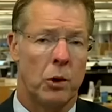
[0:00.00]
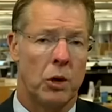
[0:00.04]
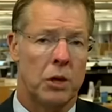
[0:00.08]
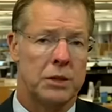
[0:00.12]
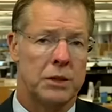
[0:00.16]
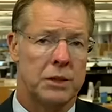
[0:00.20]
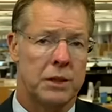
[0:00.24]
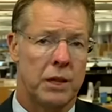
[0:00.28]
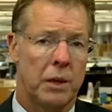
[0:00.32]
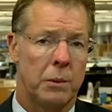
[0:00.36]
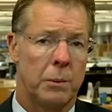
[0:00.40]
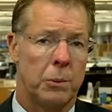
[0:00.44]
our
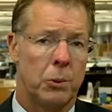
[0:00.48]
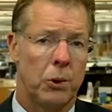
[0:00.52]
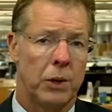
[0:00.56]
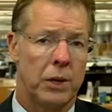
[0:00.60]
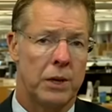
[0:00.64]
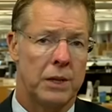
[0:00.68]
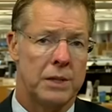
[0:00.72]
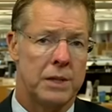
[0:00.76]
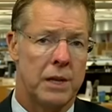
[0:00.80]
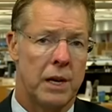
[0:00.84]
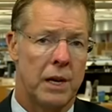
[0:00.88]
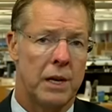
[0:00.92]

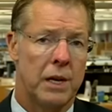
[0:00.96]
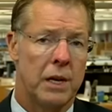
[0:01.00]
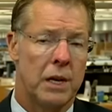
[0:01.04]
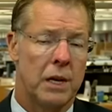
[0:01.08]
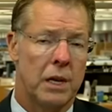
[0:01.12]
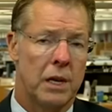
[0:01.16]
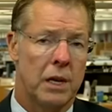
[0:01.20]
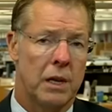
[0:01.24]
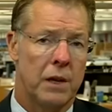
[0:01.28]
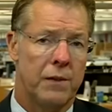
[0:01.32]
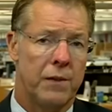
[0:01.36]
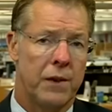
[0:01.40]
standpoint is that
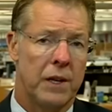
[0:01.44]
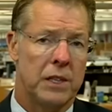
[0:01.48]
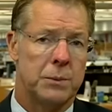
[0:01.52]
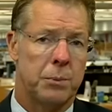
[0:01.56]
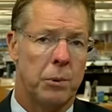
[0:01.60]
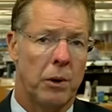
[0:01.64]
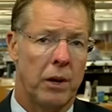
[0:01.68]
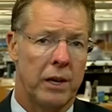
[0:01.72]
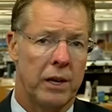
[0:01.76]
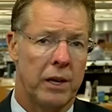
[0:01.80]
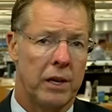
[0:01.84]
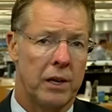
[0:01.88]
the Fed's
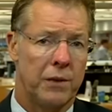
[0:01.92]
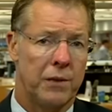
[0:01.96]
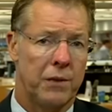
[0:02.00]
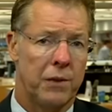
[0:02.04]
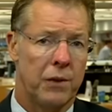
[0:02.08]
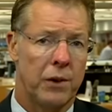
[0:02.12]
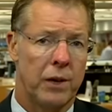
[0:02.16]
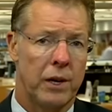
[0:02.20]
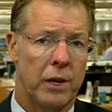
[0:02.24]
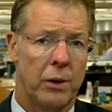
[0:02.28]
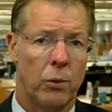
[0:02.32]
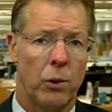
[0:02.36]
probably going to
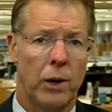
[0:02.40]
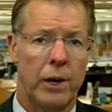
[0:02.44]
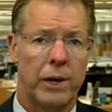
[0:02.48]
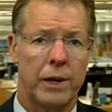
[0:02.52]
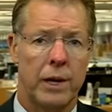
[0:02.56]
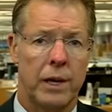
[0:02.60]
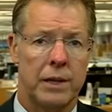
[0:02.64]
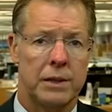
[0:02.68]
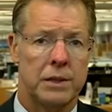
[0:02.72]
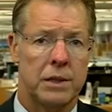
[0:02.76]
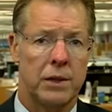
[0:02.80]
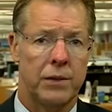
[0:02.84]
defer any
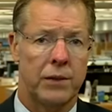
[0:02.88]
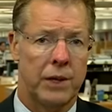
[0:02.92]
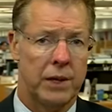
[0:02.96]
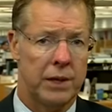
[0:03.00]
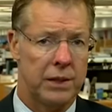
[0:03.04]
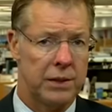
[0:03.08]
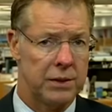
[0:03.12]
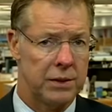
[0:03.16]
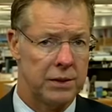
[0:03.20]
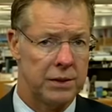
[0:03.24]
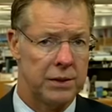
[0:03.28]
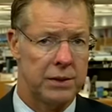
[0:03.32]
rate activity
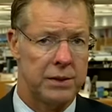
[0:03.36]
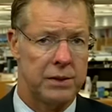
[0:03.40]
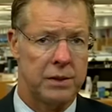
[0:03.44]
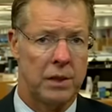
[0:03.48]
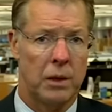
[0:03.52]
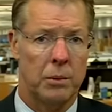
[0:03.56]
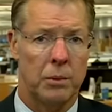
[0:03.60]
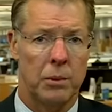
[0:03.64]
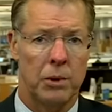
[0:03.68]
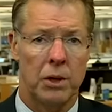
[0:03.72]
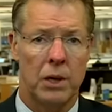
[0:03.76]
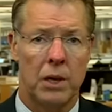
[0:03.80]
until
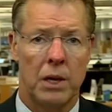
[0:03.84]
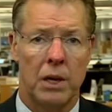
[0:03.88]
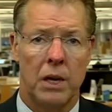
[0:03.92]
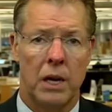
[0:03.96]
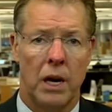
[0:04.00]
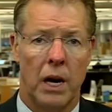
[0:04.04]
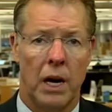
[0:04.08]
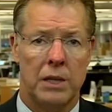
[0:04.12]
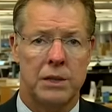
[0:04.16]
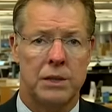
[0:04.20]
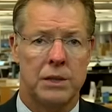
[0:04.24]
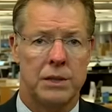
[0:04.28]
December.
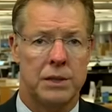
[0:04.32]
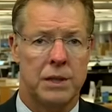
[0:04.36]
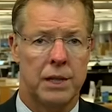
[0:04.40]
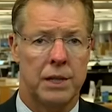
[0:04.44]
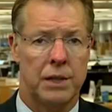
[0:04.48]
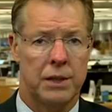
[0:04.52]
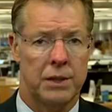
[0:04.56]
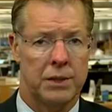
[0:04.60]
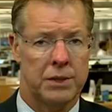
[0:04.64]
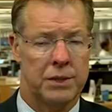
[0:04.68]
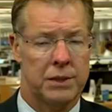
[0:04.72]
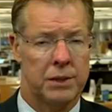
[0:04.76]
I just
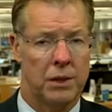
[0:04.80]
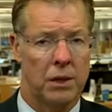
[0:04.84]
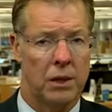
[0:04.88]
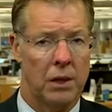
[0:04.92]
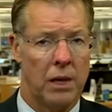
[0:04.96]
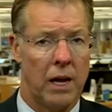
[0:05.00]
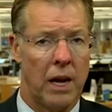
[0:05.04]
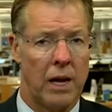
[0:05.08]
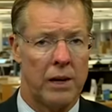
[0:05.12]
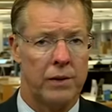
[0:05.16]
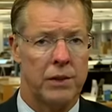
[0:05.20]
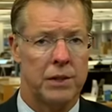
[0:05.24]
think there's still a
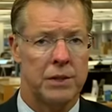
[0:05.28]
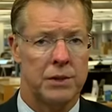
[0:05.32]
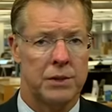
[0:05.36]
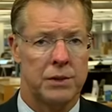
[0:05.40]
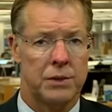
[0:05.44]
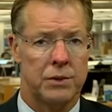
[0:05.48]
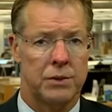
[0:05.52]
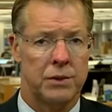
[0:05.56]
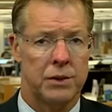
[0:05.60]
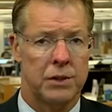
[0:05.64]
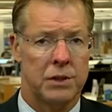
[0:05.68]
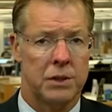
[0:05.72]
lot of
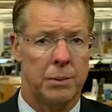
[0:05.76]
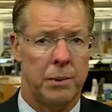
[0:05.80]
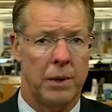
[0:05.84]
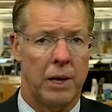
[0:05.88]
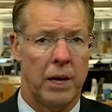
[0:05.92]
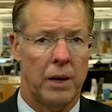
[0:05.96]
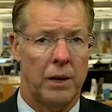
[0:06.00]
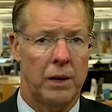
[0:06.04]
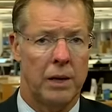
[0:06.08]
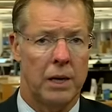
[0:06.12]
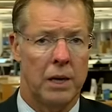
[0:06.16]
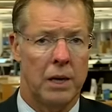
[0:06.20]
concerns
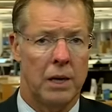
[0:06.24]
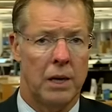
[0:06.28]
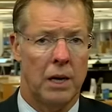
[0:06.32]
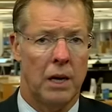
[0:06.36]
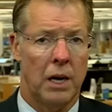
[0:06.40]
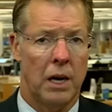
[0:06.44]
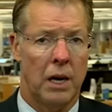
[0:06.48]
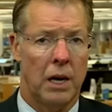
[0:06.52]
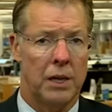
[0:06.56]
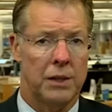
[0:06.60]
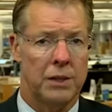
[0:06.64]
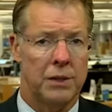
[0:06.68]
about
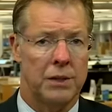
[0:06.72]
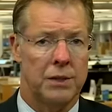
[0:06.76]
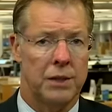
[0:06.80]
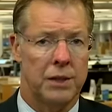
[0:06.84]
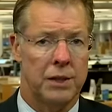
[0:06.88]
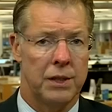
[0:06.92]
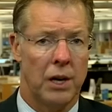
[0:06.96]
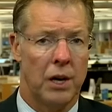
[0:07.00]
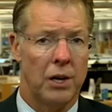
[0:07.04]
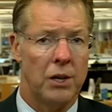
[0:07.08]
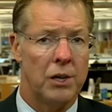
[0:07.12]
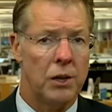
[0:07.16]
uh,
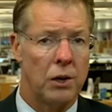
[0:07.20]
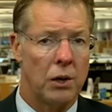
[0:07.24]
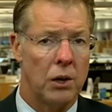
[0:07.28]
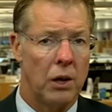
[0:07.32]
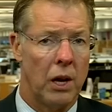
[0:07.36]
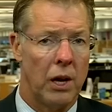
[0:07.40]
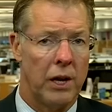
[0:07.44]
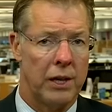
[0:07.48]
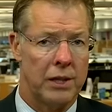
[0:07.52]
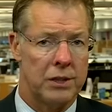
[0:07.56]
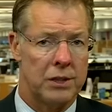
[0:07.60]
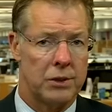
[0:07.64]
the
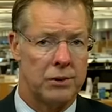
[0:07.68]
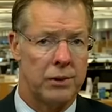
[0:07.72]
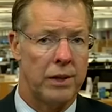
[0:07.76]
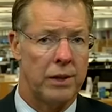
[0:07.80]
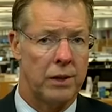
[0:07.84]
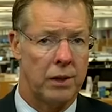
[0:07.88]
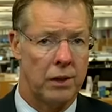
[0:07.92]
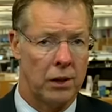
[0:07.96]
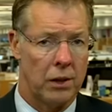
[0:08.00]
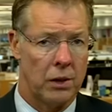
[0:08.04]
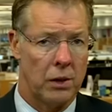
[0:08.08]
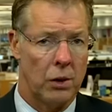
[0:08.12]
underlying
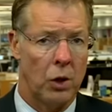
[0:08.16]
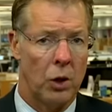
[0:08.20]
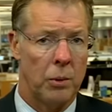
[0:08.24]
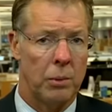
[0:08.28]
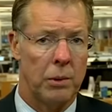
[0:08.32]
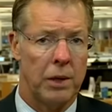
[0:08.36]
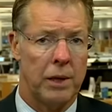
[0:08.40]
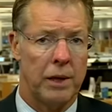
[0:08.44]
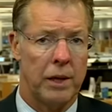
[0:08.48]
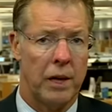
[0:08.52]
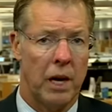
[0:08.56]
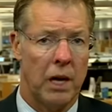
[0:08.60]
strength of the
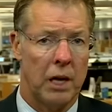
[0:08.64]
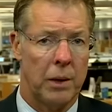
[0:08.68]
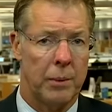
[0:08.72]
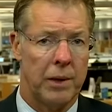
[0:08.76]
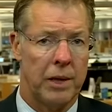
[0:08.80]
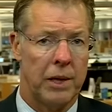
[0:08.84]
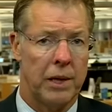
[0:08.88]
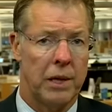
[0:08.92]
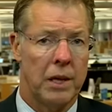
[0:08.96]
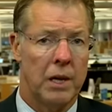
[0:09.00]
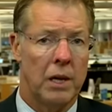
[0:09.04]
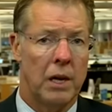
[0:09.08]
global economy,